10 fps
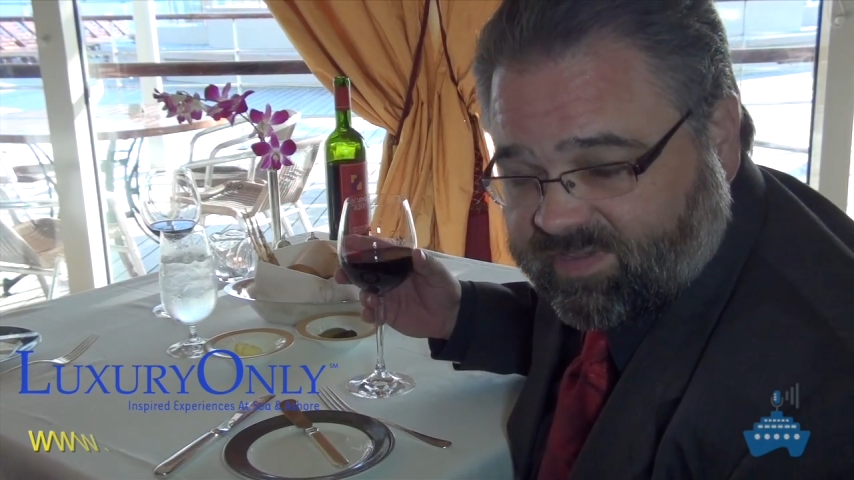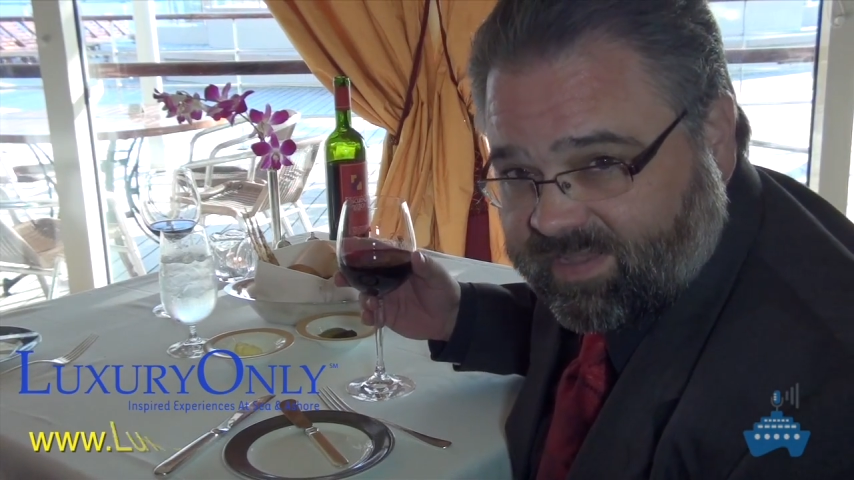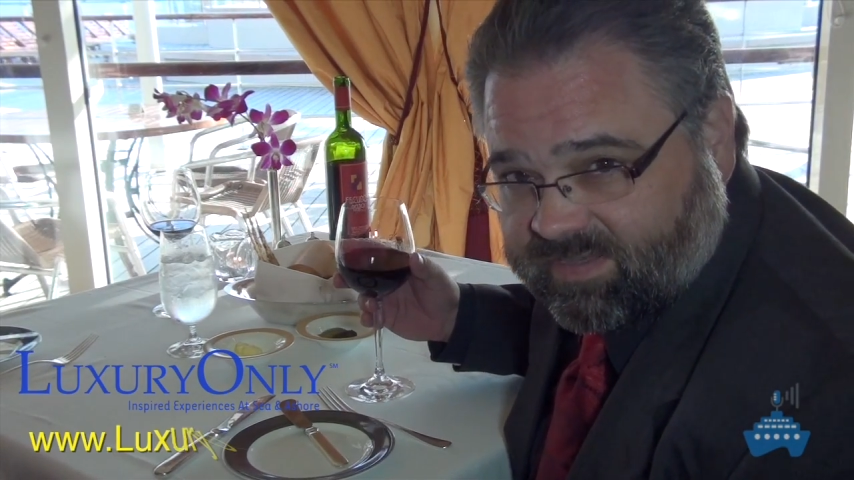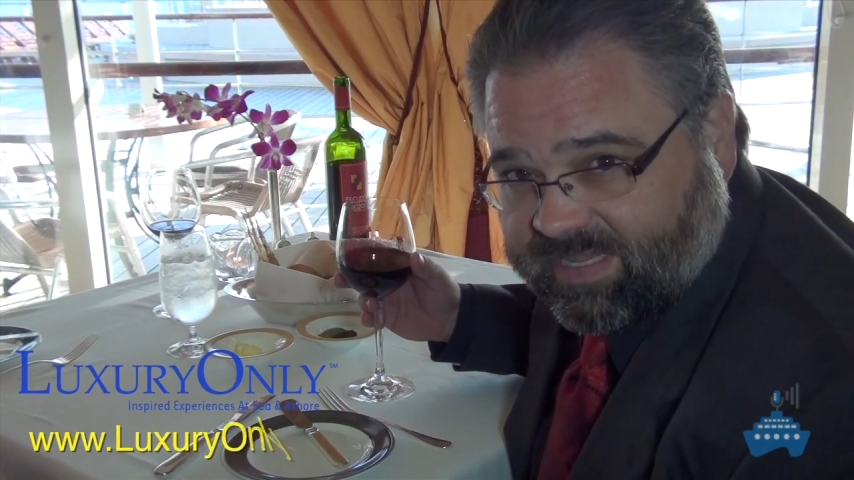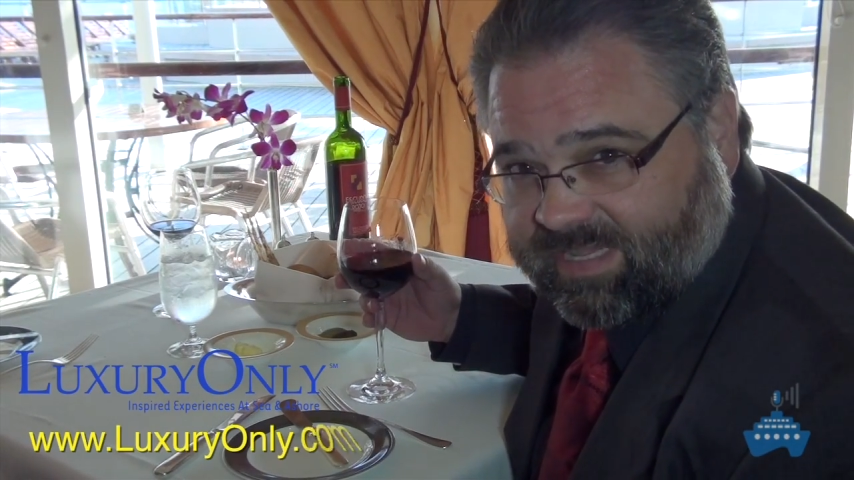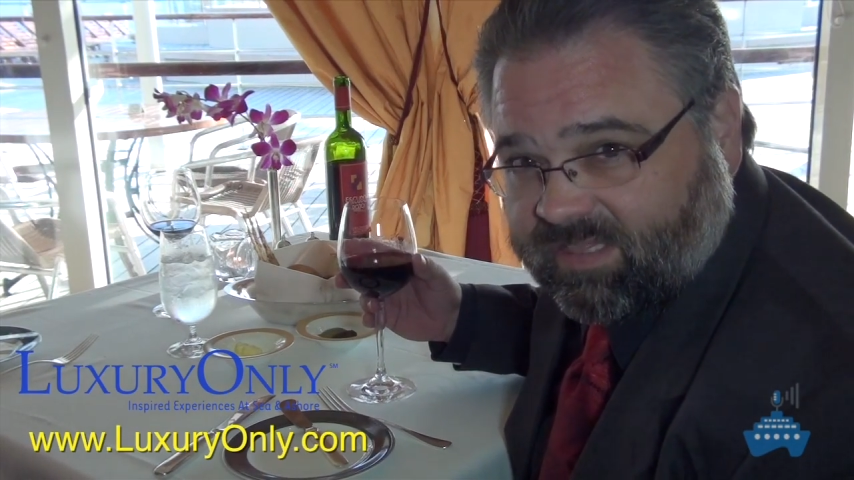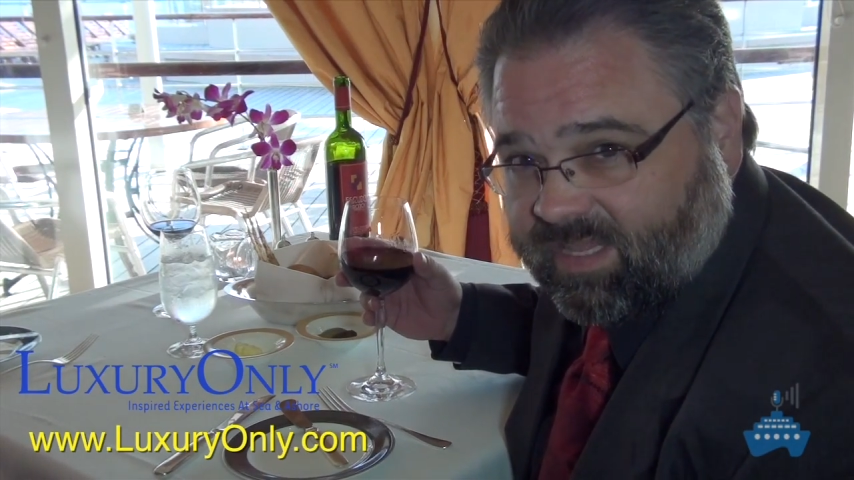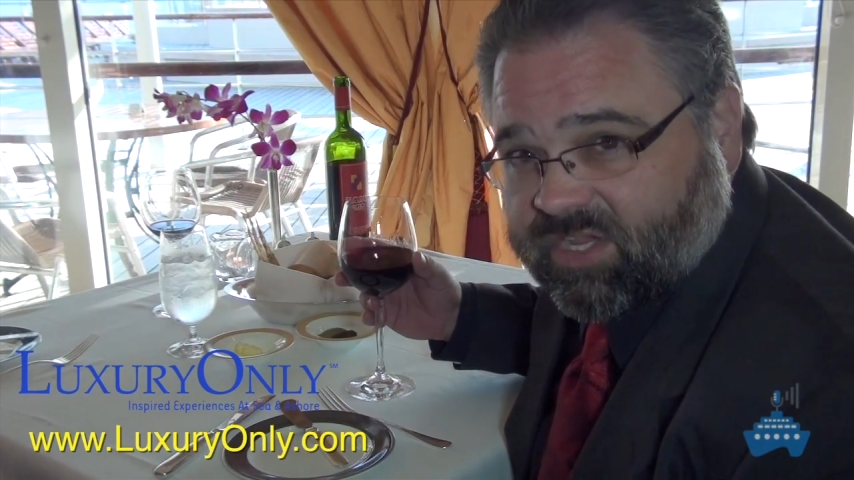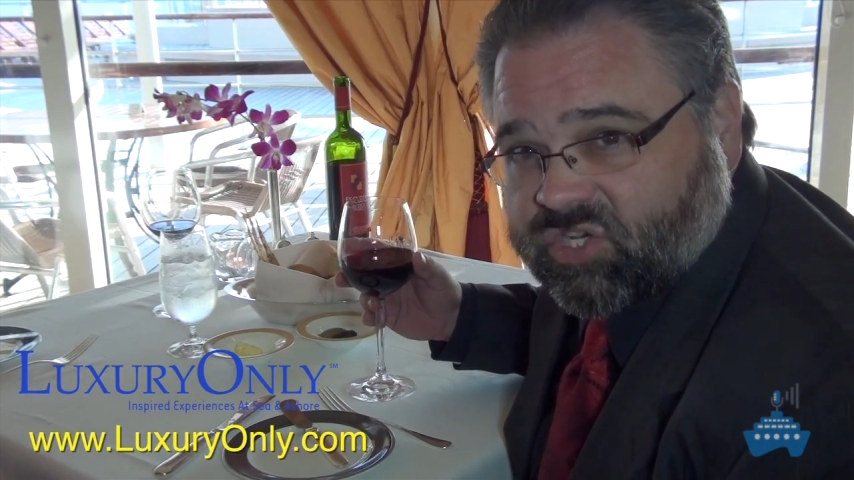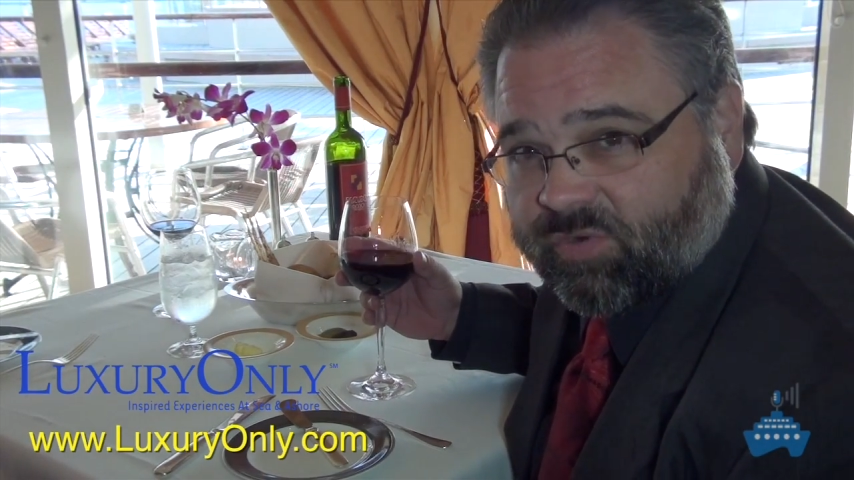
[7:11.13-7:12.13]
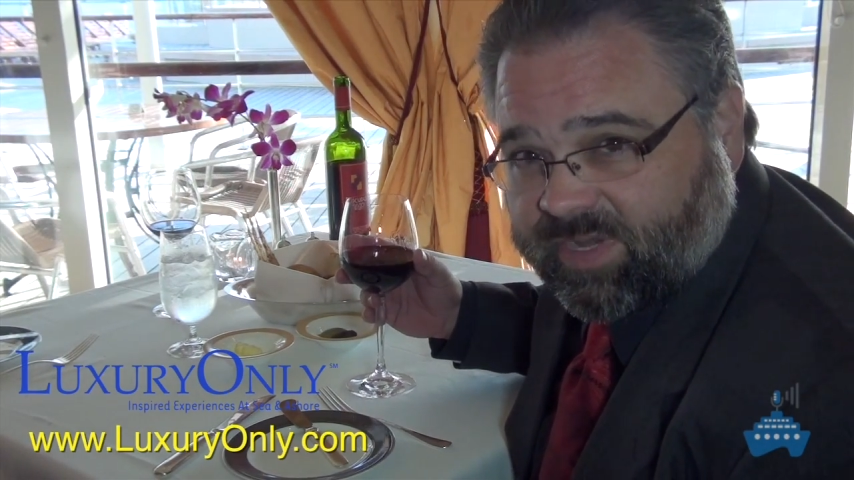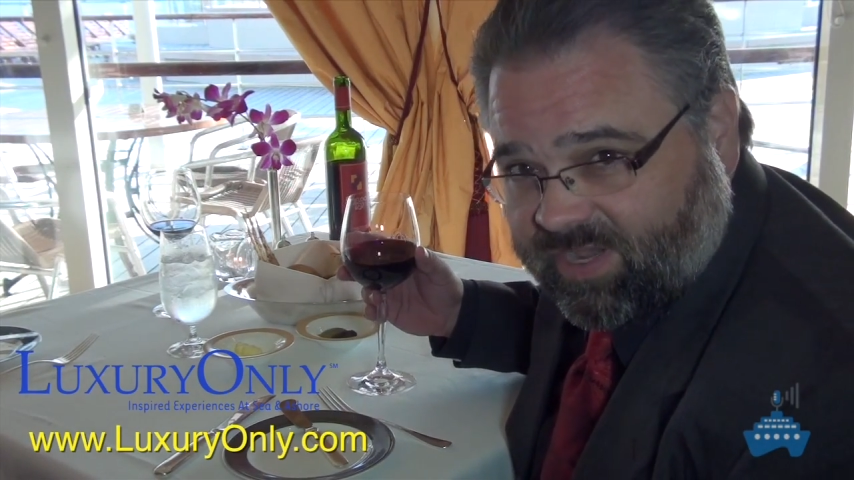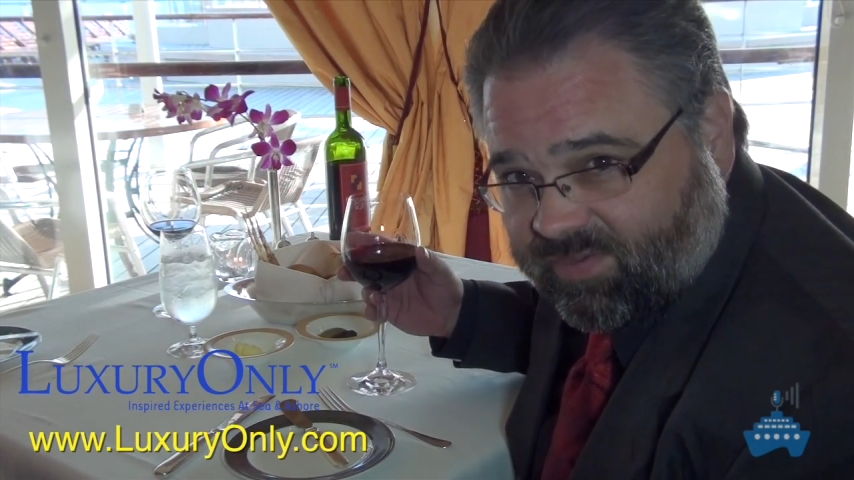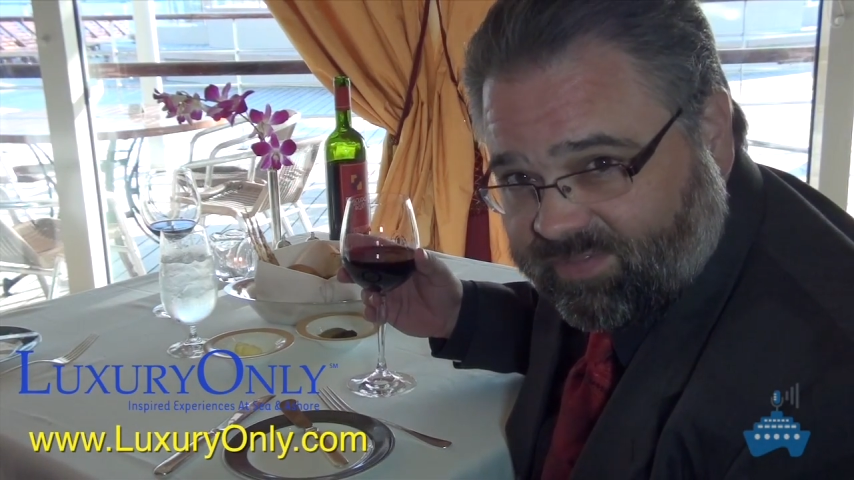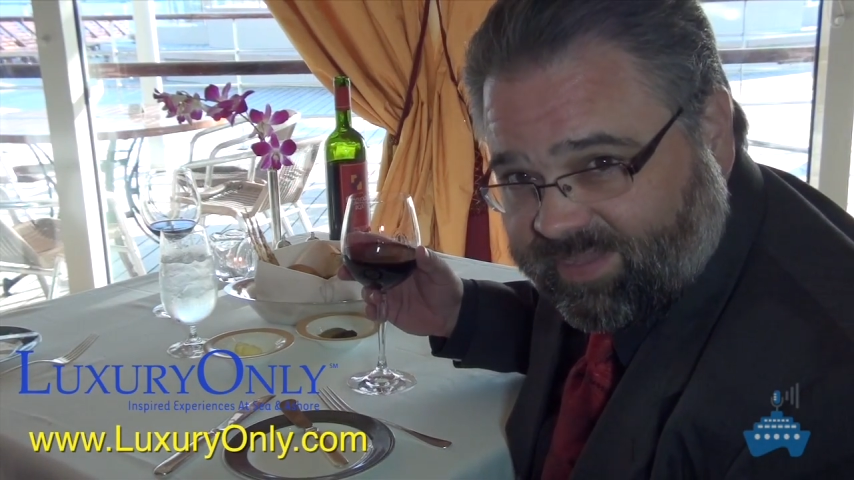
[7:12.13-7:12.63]
contact Luxury
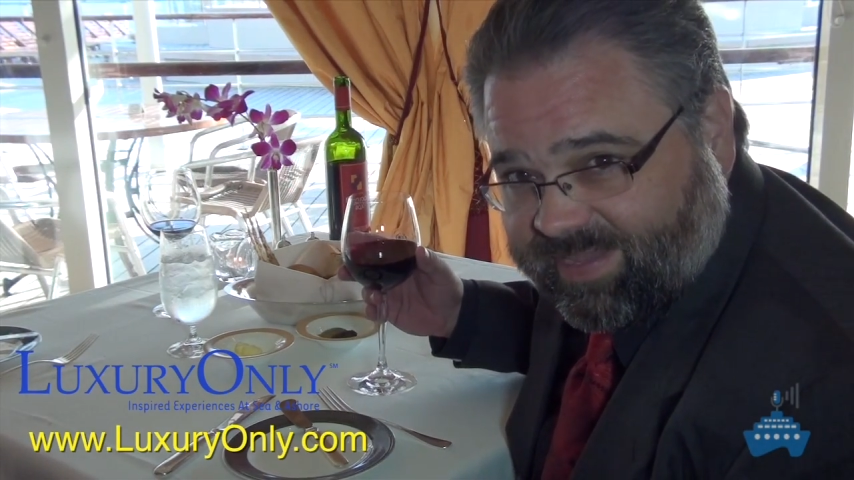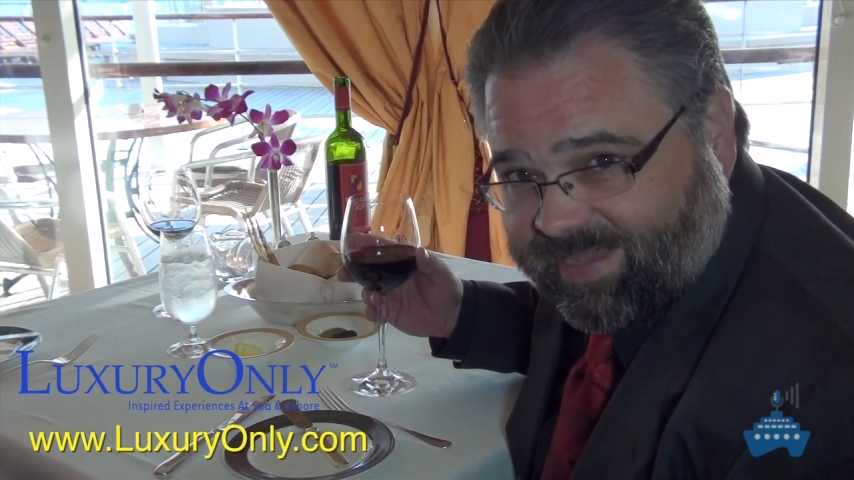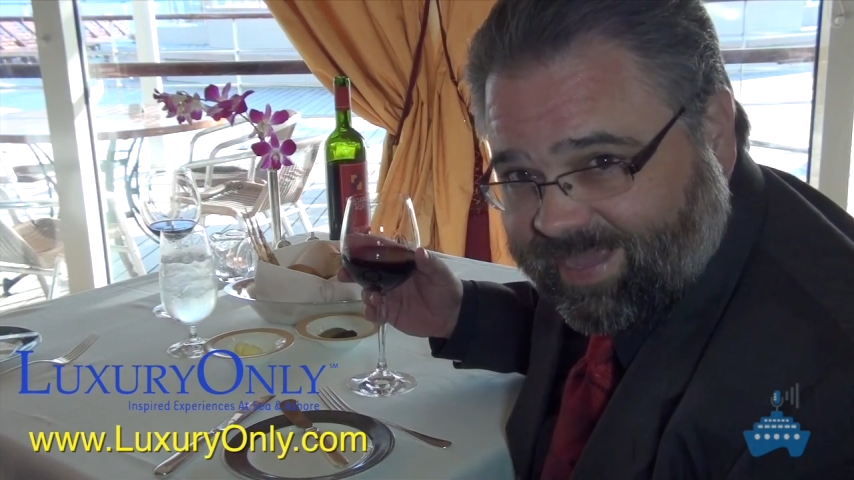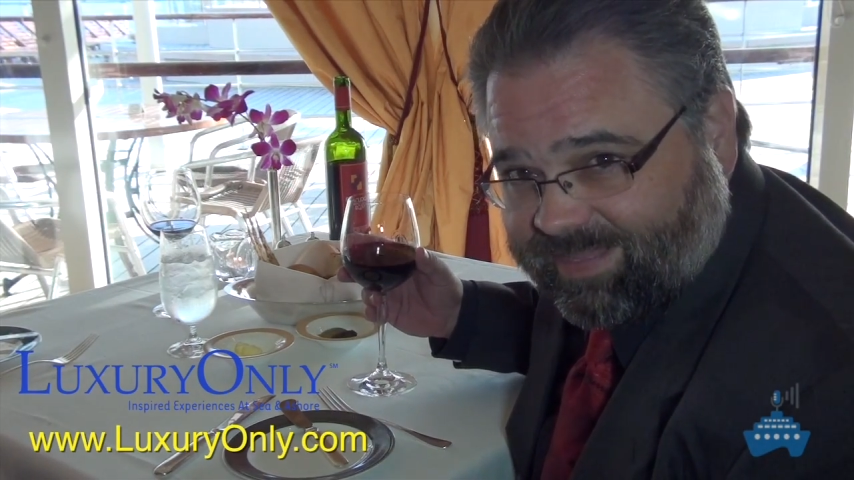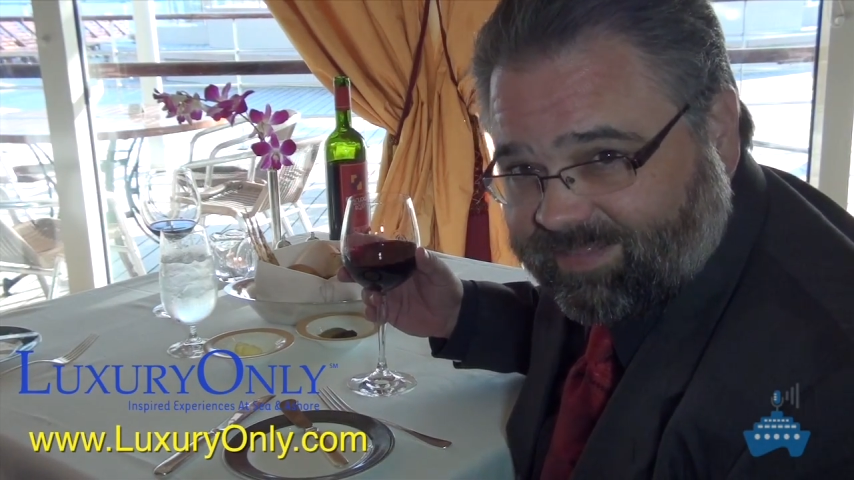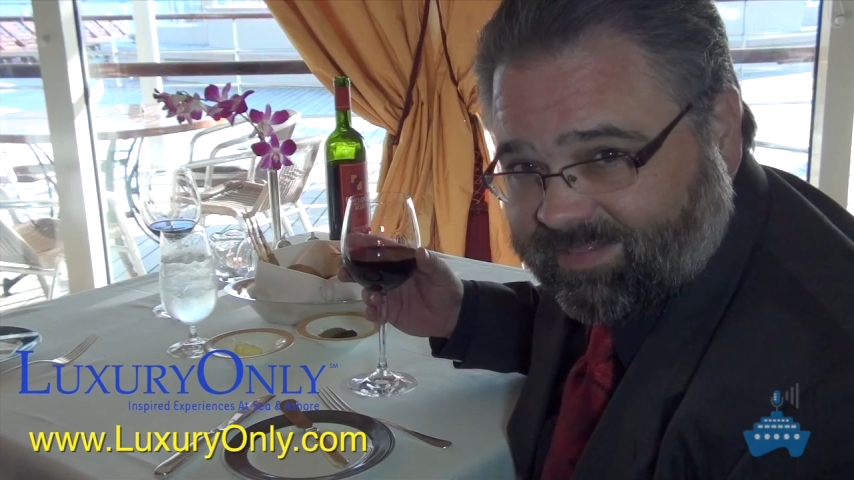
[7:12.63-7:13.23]
Only at